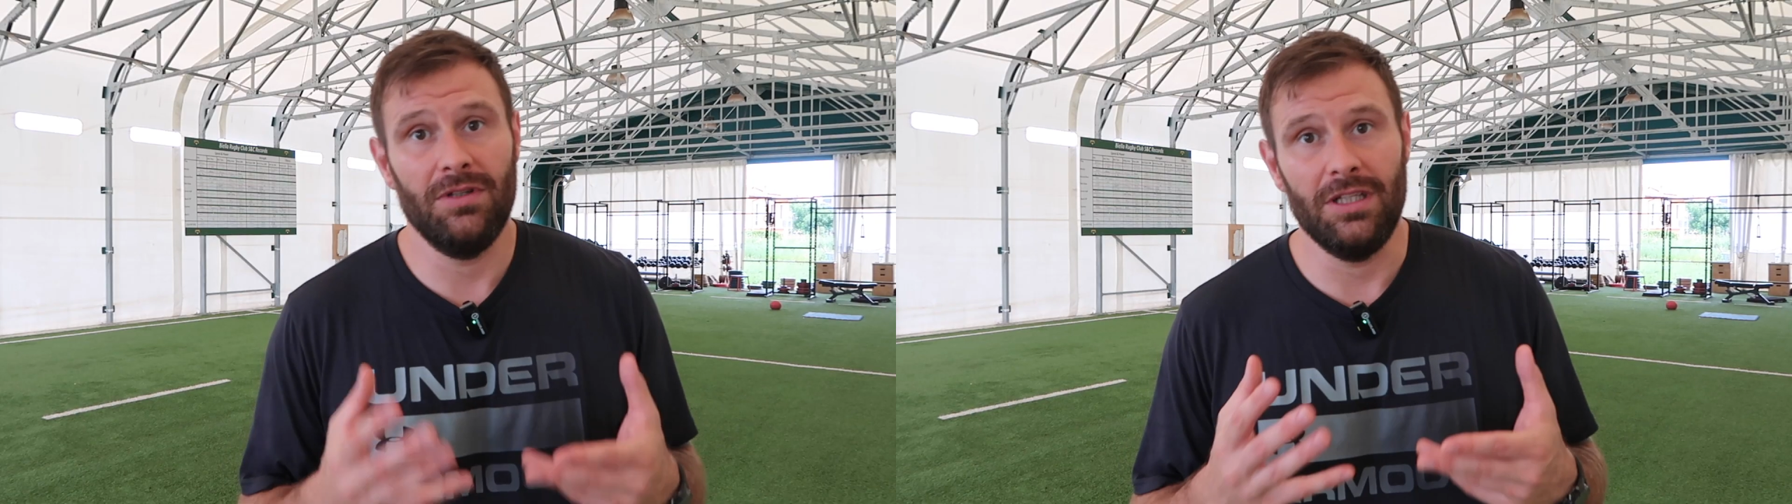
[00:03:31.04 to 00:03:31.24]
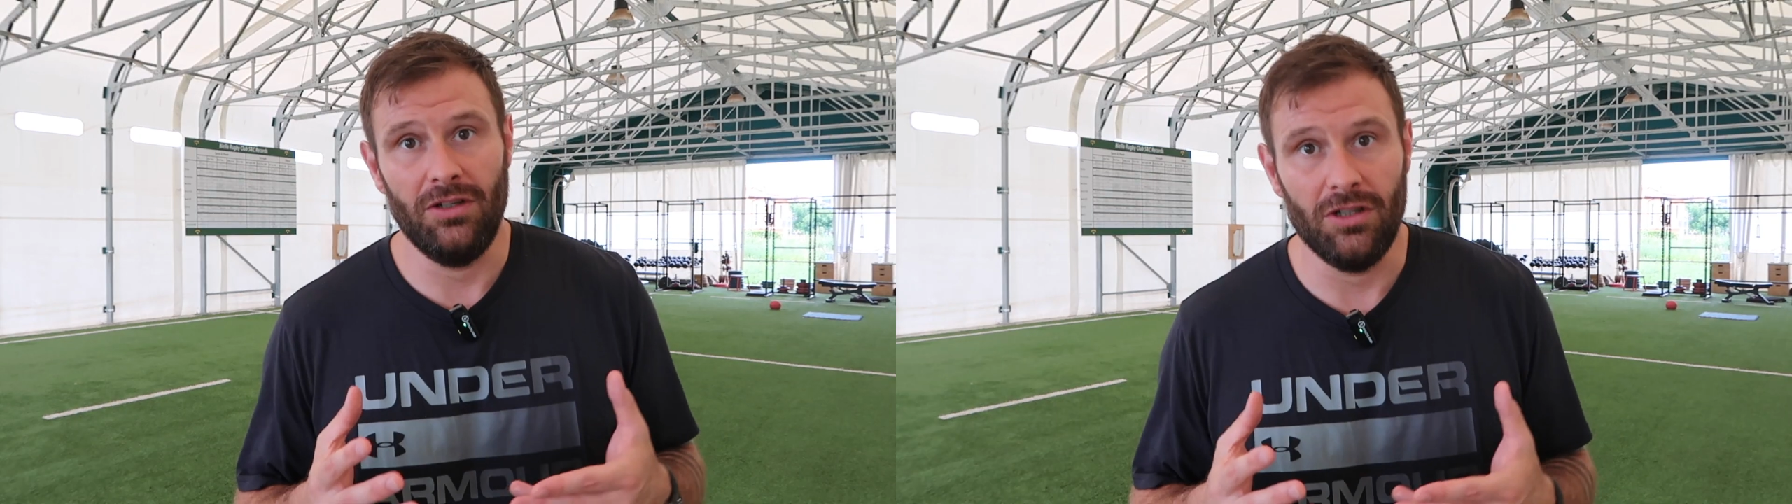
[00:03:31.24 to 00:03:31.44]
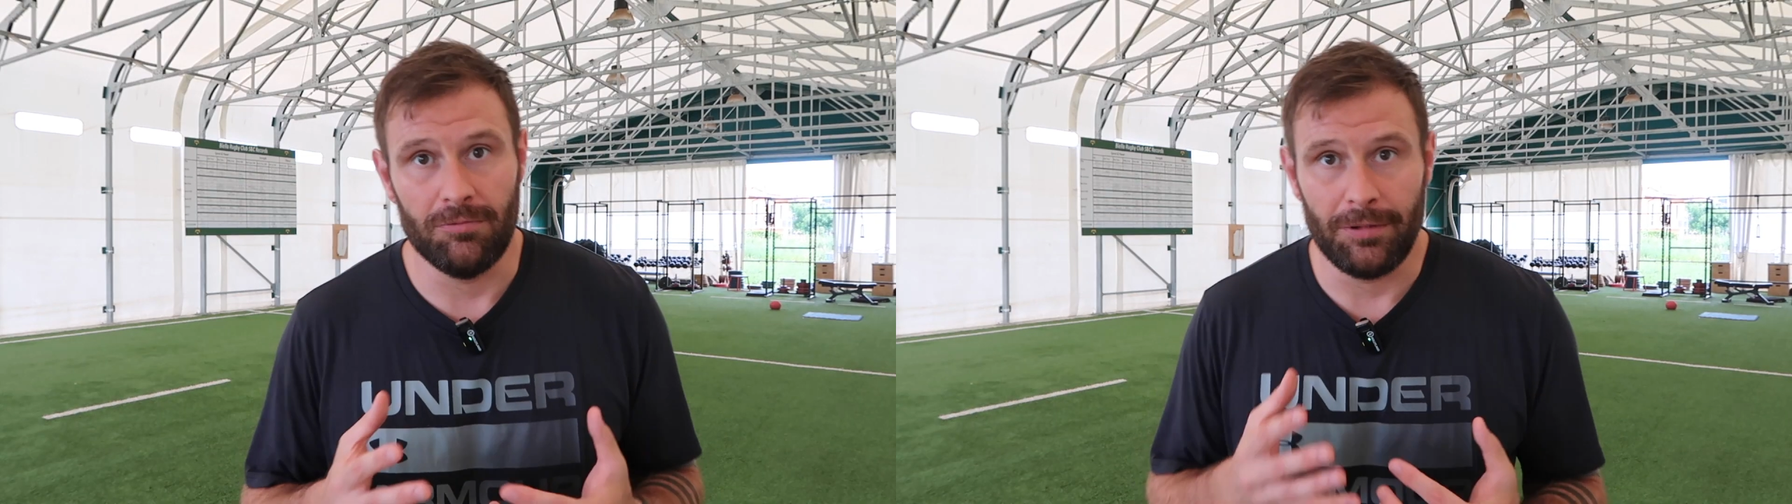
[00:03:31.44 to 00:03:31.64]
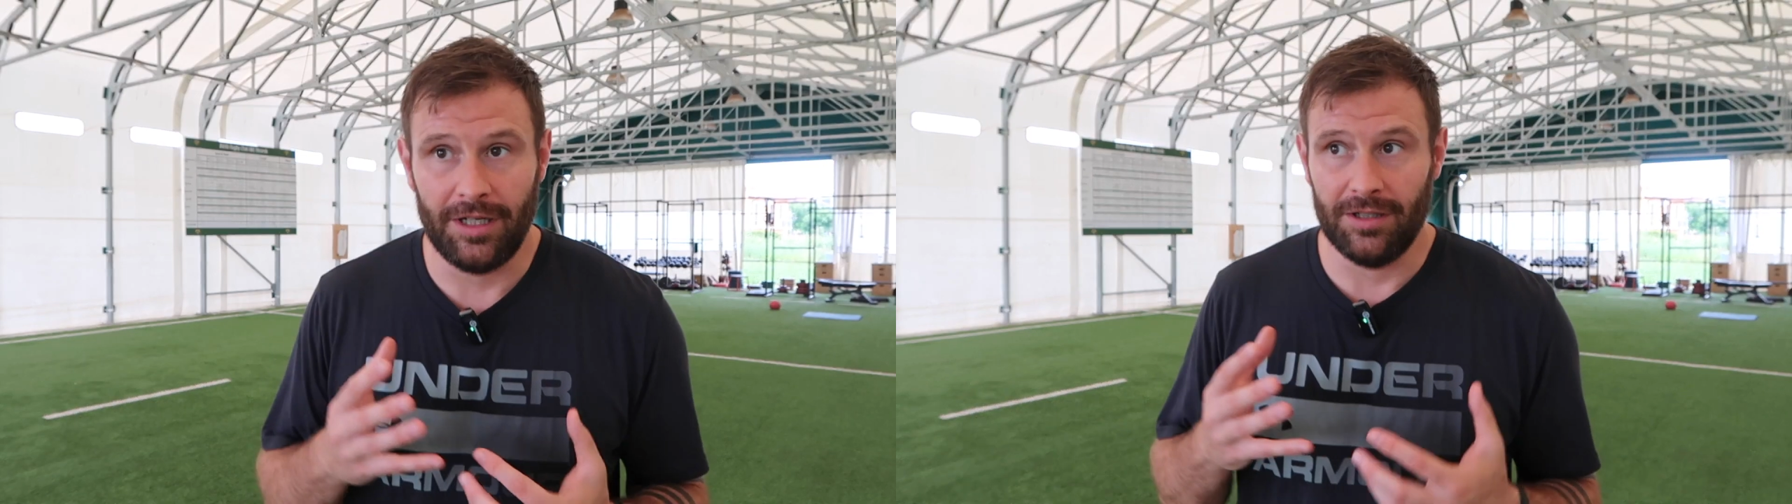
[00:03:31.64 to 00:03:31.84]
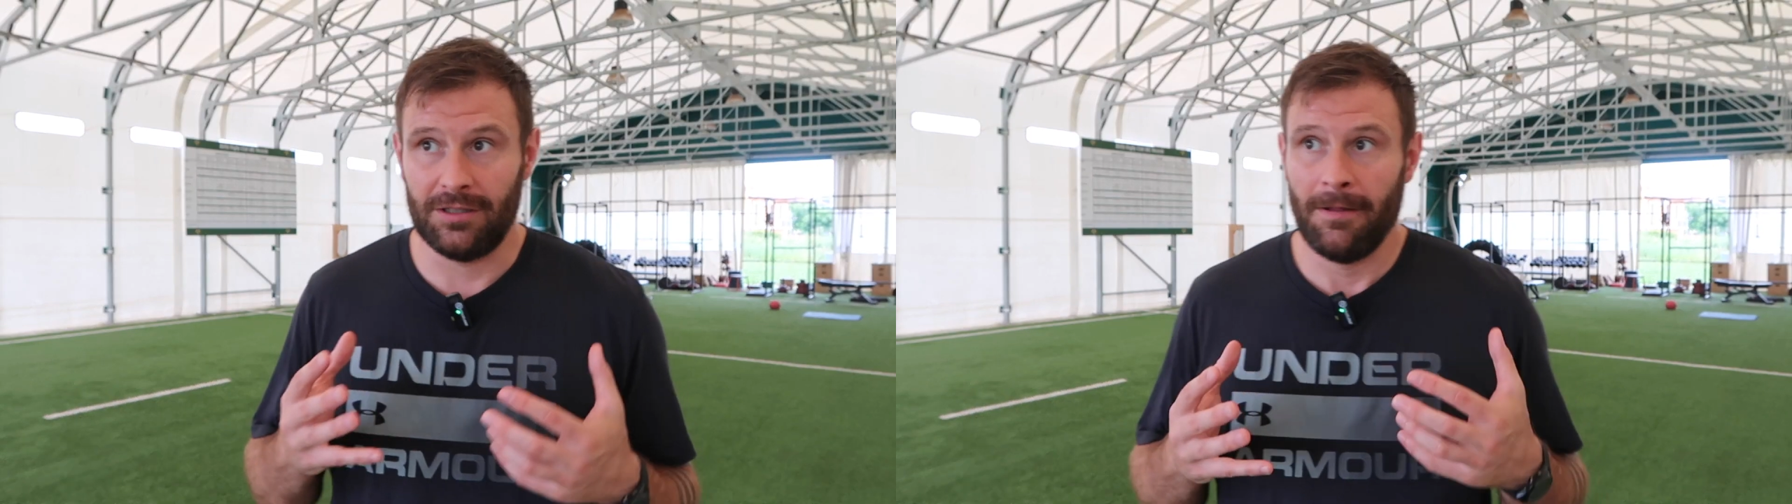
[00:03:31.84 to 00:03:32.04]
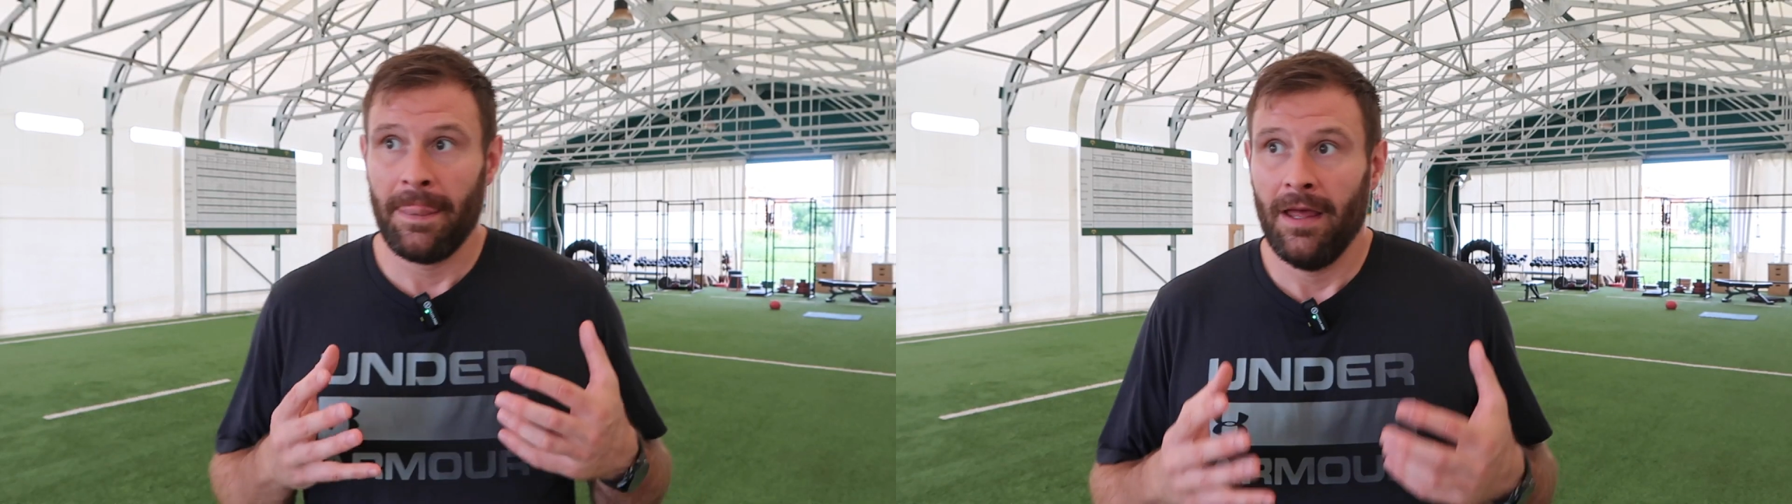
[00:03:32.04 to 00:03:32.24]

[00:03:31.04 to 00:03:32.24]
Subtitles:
really good because